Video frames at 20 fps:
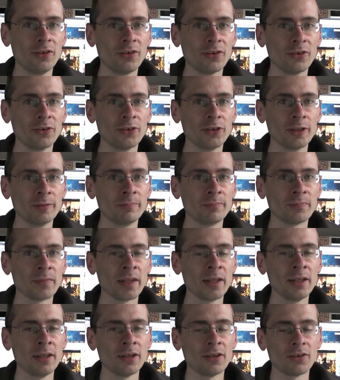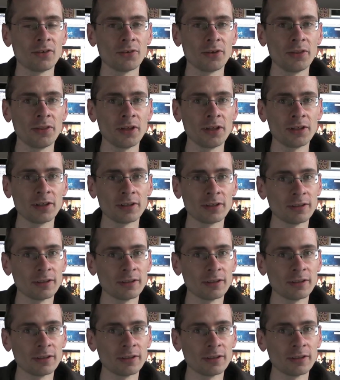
So so I think